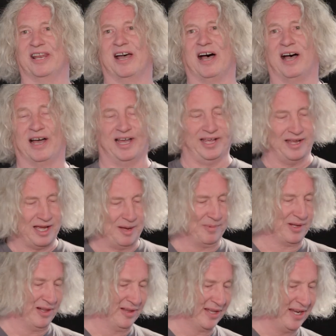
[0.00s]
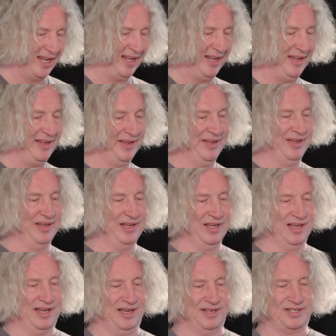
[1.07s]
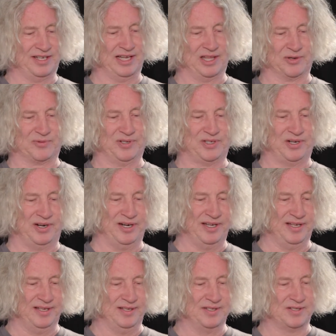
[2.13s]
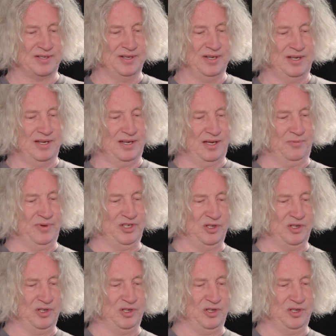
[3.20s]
it I. I'm calling it A. Uh, to get the quaternions, we